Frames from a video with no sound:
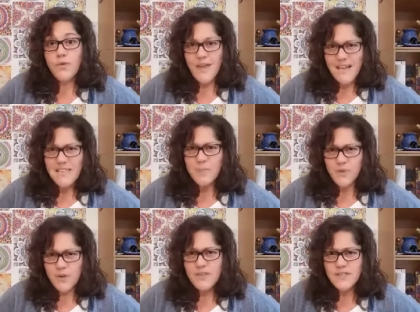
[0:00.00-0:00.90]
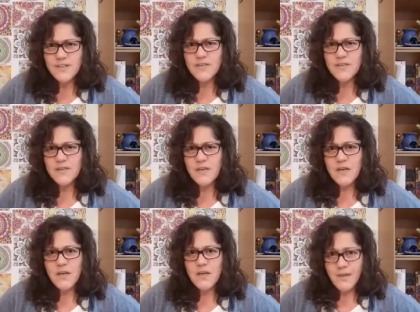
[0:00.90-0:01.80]
That's a process.
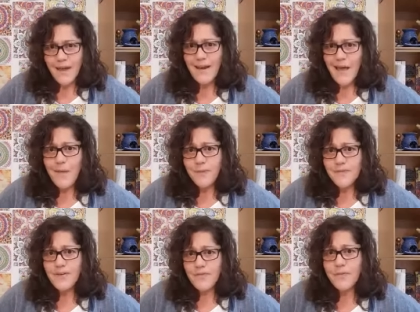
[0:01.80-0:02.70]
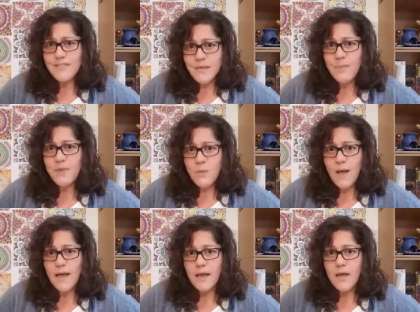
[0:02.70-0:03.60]
That happens every step of the
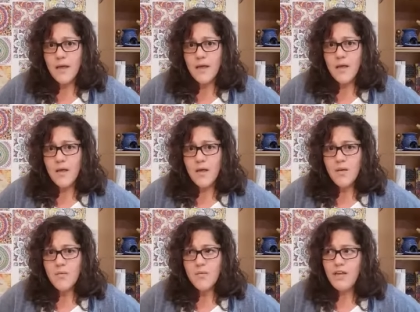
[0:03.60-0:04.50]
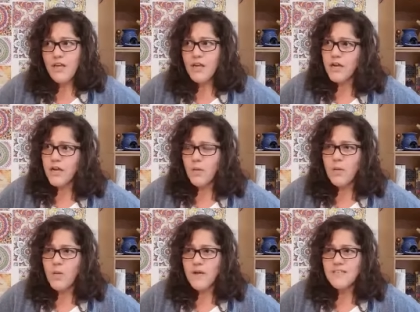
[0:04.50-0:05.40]
way. But you kind of go,
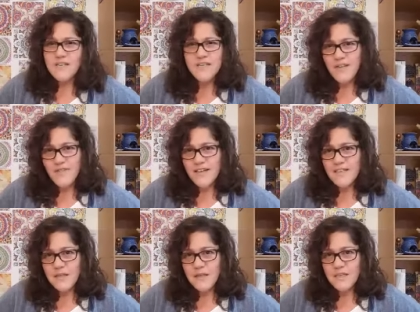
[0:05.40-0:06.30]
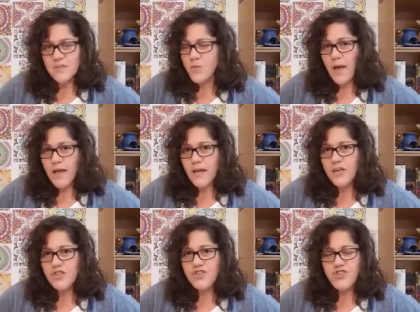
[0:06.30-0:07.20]
well, why is that so far down the list? Why can't you
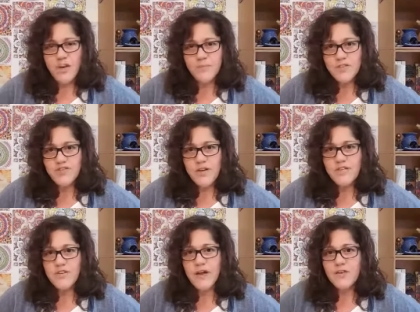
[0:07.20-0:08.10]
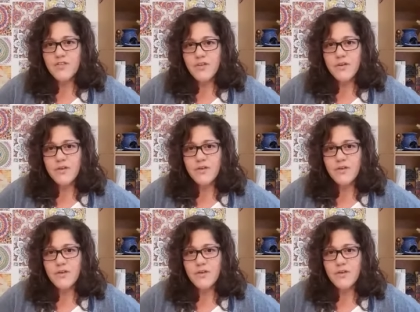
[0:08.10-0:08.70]
just jump straight to gratitude?